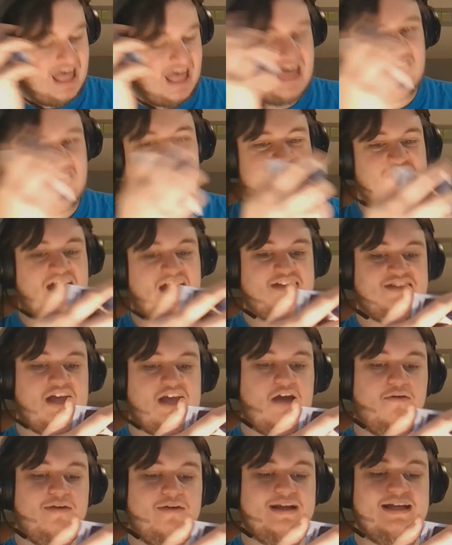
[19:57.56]
That's
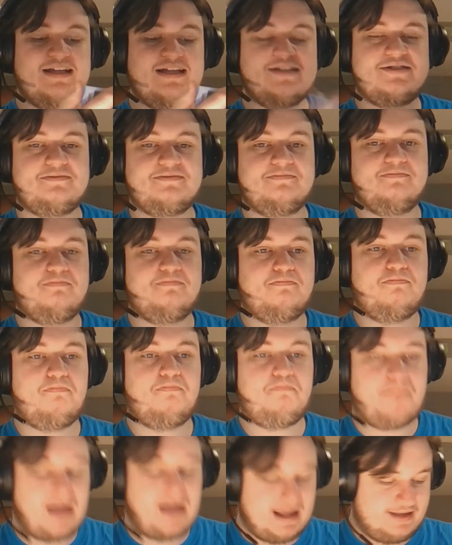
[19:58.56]
how it is,
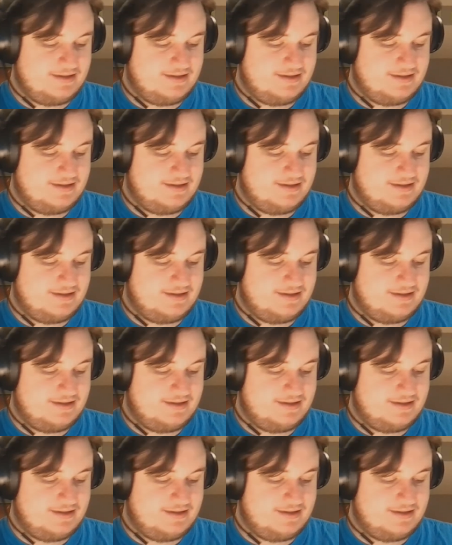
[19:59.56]
but